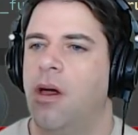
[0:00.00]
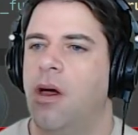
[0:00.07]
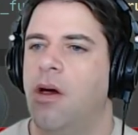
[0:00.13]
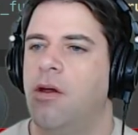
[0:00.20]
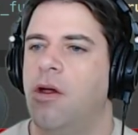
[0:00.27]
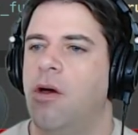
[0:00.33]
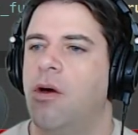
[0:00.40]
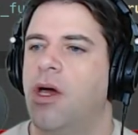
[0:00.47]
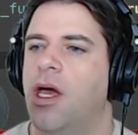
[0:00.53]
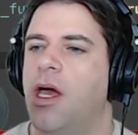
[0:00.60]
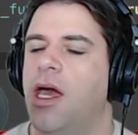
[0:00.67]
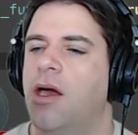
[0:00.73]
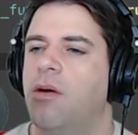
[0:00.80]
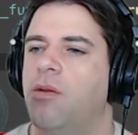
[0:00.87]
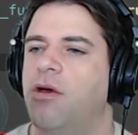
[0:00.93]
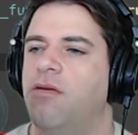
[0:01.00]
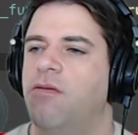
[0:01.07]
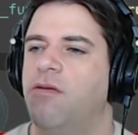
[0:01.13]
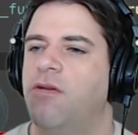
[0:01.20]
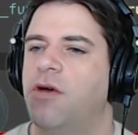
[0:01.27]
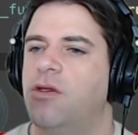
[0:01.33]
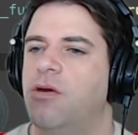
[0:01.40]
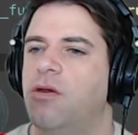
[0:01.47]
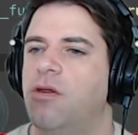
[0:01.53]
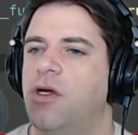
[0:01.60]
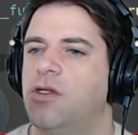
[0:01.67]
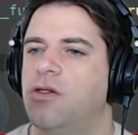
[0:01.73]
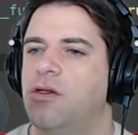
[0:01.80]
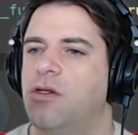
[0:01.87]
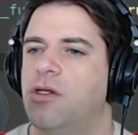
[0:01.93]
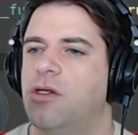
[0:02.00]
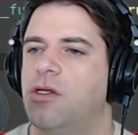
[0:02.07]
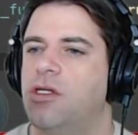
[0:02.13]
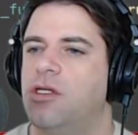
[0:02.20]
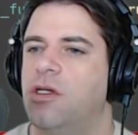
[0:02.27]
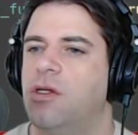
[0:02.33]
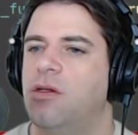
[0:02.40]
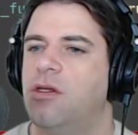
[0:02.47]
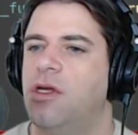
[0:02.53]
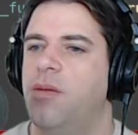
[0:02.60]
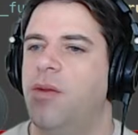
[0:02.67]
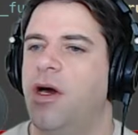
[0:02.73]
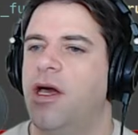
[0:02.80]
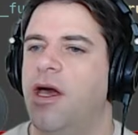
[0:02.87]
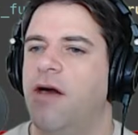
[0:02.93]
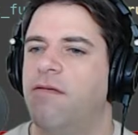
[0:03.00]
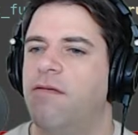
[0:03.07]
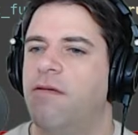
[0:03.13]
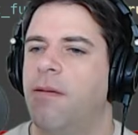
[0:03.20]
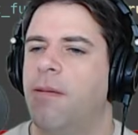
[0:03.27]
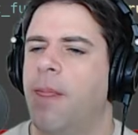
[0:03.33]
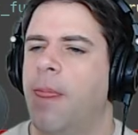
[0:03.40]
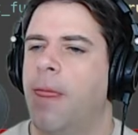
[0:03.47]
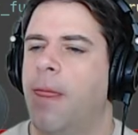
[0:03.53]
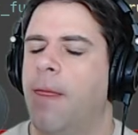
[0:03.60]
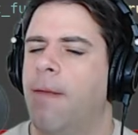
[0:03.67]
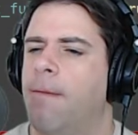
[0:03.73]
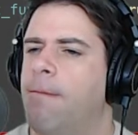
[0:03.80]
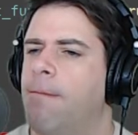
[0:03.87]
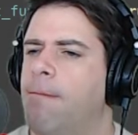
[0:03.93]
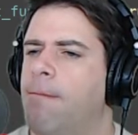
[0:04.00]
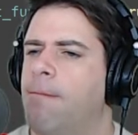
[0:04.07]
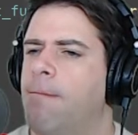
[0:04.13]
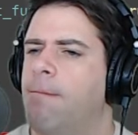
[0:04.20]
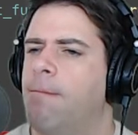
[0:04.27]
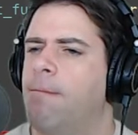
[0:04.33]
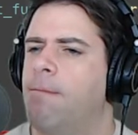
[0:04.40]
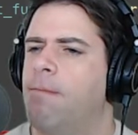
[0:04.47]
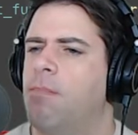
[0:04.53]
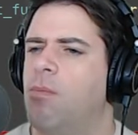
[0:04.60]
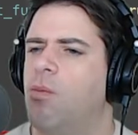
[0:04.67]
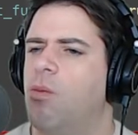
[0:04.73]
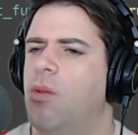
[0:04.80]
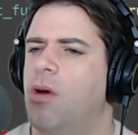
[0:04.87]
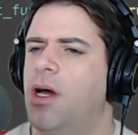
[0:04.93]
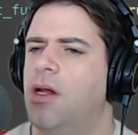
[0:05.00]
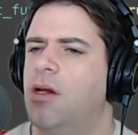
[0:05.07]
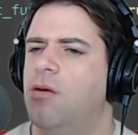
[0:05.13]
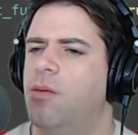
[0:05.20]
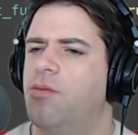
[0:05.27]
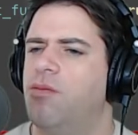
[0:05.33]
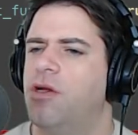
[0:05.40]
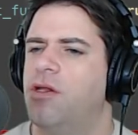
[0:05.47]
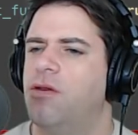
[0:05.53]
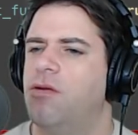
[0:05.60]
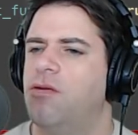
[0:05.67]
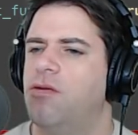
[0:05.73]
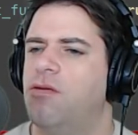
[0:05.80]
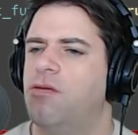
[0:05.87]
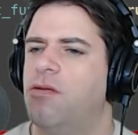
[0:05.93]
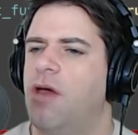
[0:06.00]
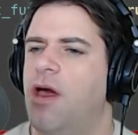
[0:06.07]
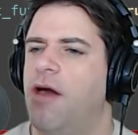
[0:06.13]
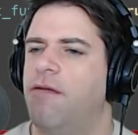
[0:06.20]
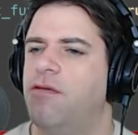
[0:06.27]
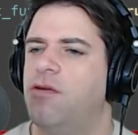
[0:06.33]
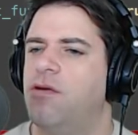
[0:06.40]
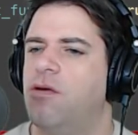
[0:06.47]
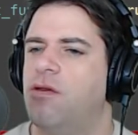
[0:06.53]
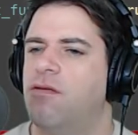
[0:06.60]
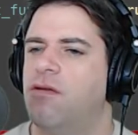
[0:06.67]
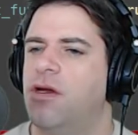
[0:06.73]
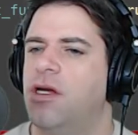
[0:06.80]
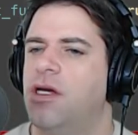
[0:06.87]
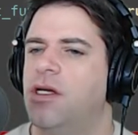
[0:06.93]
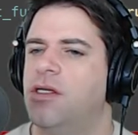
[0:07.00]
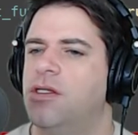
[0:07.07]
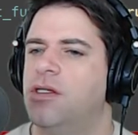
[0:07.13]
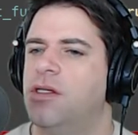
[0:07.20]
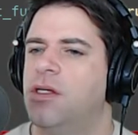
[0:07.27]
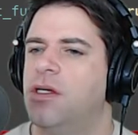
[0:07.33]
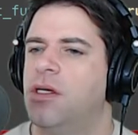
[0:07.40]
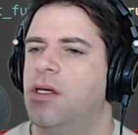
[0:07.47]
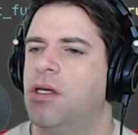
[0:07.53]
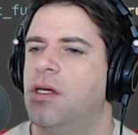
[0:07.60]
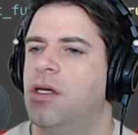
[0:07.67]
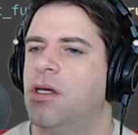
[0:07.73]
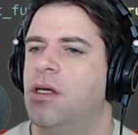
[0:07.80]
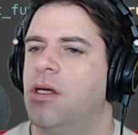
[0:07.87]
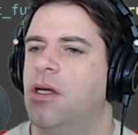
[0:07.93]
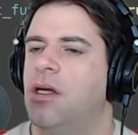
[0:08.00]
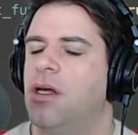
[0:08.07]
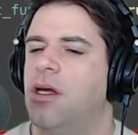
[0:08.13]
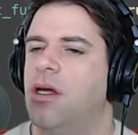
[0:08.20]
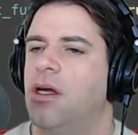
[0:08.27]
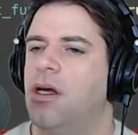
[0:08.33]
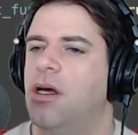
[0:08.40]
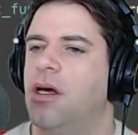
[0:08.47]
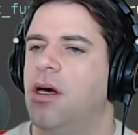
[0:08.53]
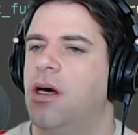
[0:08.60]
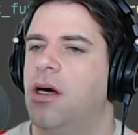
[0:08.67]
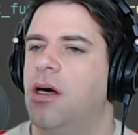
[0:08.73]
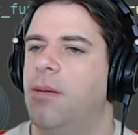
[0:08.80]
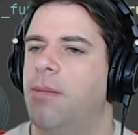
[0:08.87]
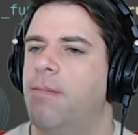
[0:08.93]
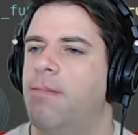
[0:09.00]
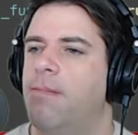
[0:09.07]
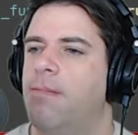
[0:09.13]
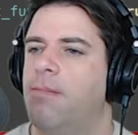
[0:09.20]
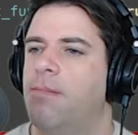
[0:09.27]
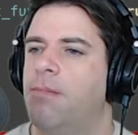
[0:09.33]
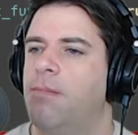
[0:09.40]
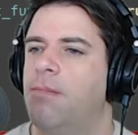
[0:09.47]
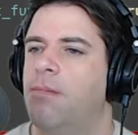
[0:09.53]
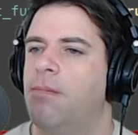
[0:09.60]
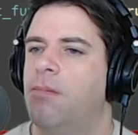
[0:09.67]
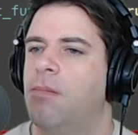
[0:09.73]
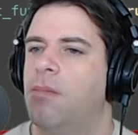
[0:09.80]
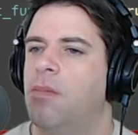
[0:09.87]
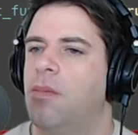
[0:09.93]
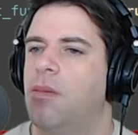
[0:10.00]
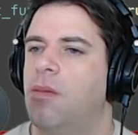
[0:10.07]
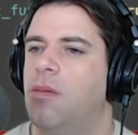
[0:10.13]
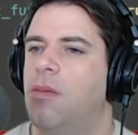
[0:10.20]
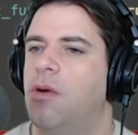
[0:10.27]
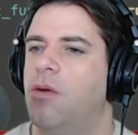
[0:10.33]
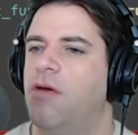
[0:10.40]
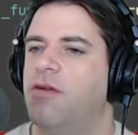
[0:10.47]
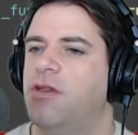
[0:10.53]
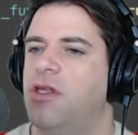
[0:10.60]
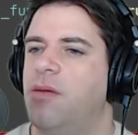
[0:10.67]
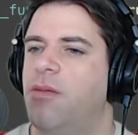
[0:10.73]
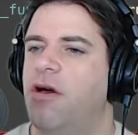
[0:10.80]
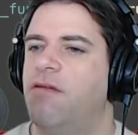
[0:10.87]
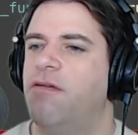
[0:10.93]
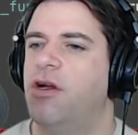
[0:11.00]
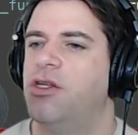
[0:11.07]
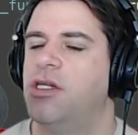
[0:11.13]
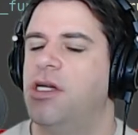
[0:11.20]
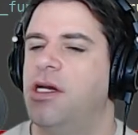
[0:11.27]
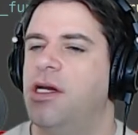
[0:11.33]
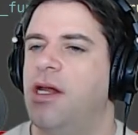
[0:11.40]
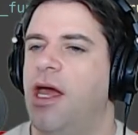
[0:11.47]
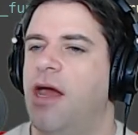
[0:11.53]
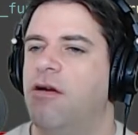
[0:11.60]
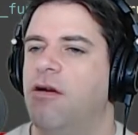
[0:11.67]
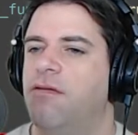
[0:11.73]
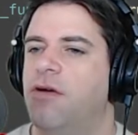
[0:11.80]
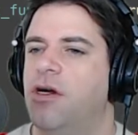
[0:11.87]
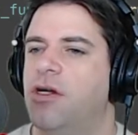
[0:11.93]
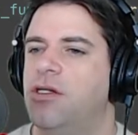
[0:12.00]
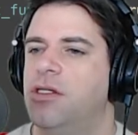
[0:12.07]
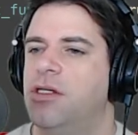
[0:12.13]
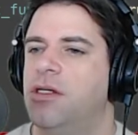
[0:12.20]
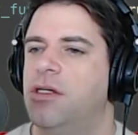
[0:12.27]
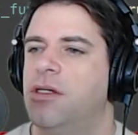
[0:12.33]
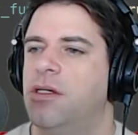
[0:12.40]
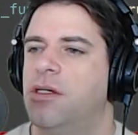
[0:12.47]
Oh no, okay, hang on. We've got two things. So this is the debug f. What, I don't know what print f23 is. But we have a debug function and an error function.